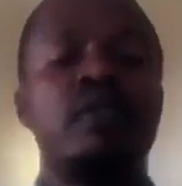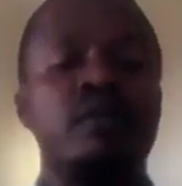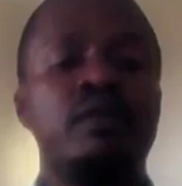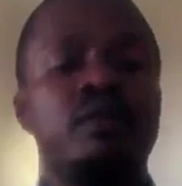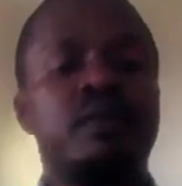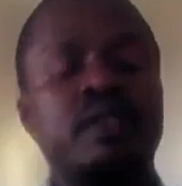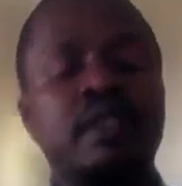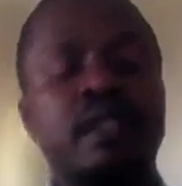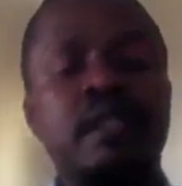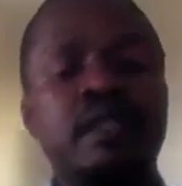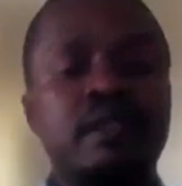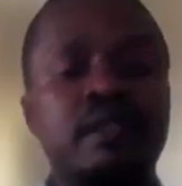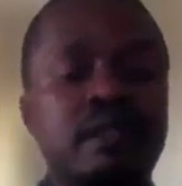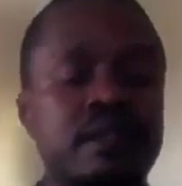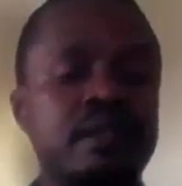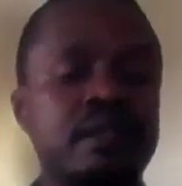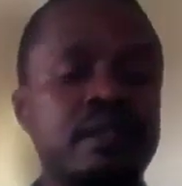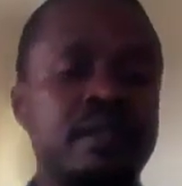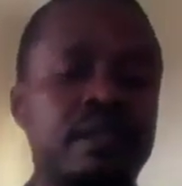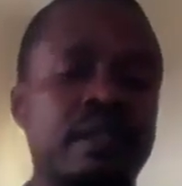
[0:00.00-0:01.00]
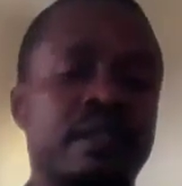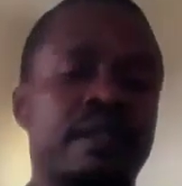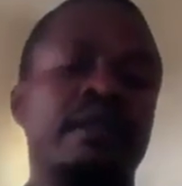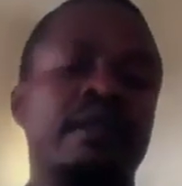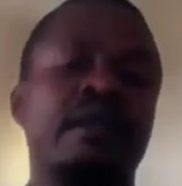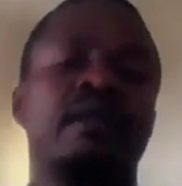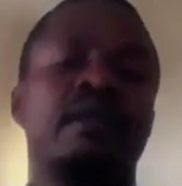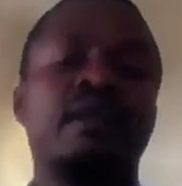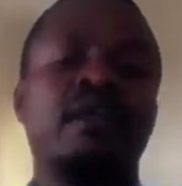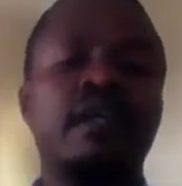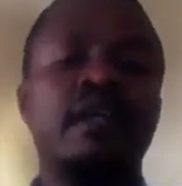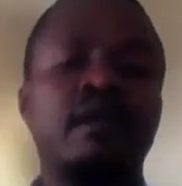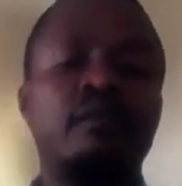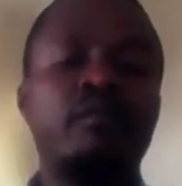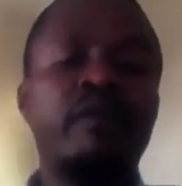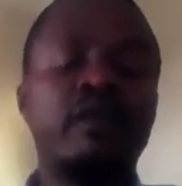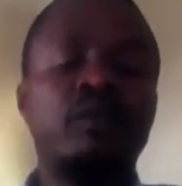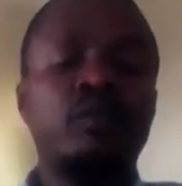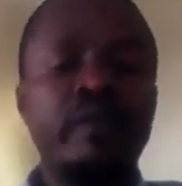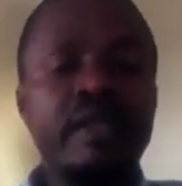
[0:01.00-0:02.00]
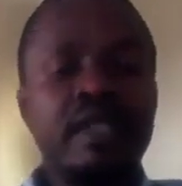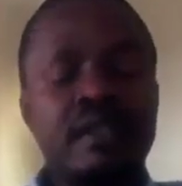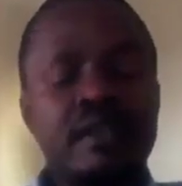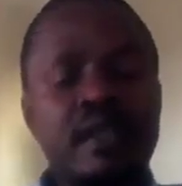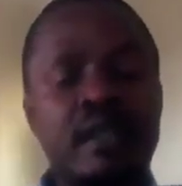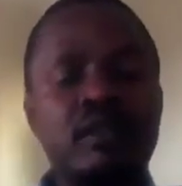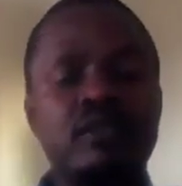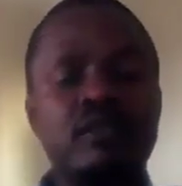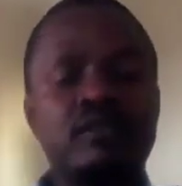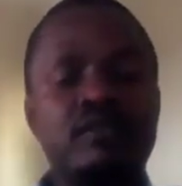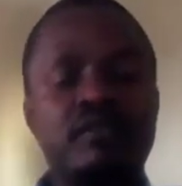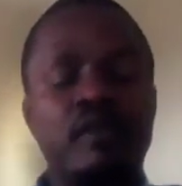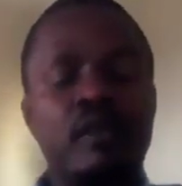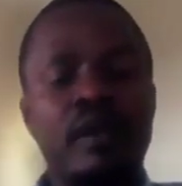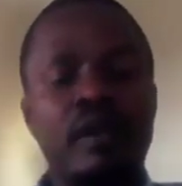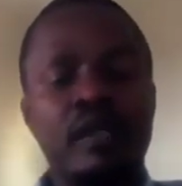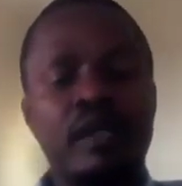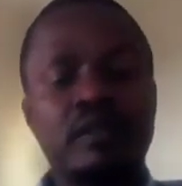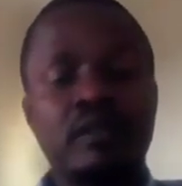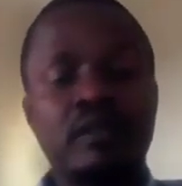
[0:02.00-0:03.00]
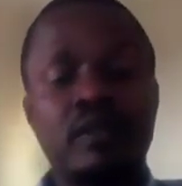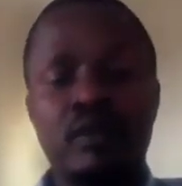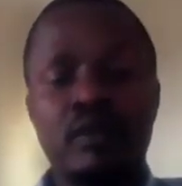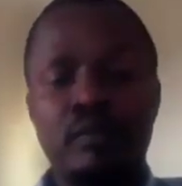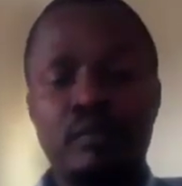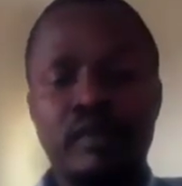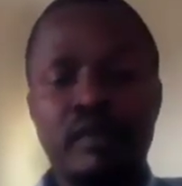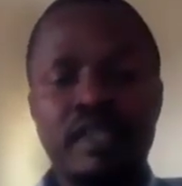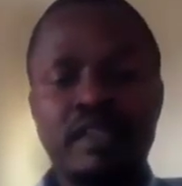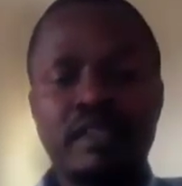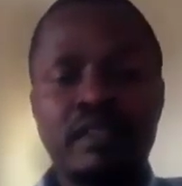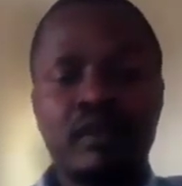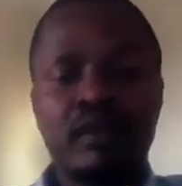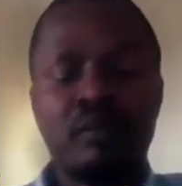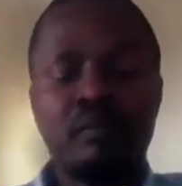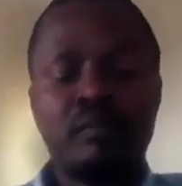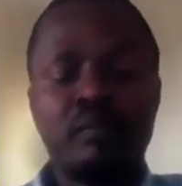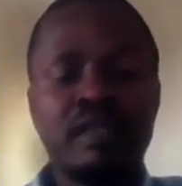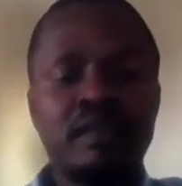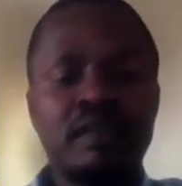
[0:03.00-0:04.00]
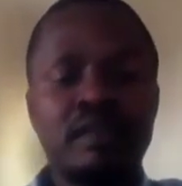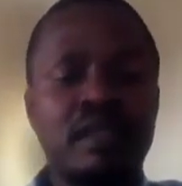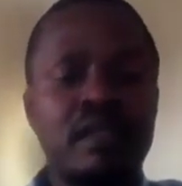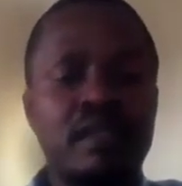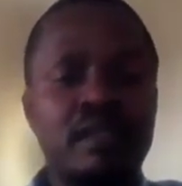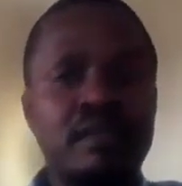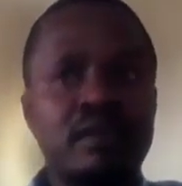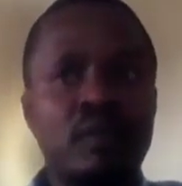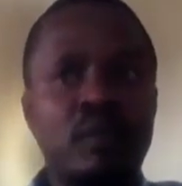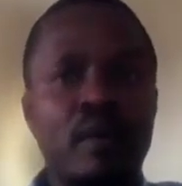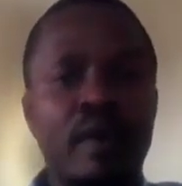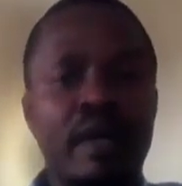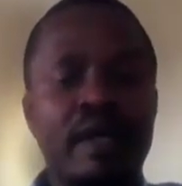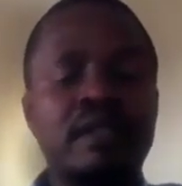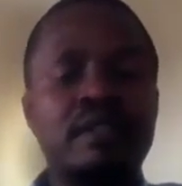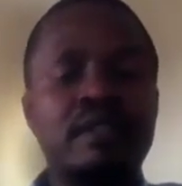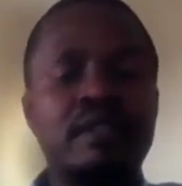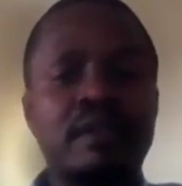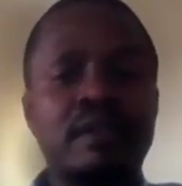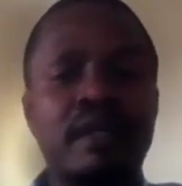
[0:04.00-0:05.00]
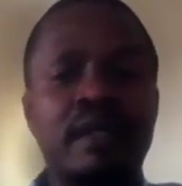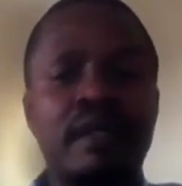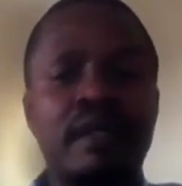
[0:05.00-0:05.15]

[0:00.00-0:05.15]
the utilities. But we tend to focus on compressed air. Compressed air is quite,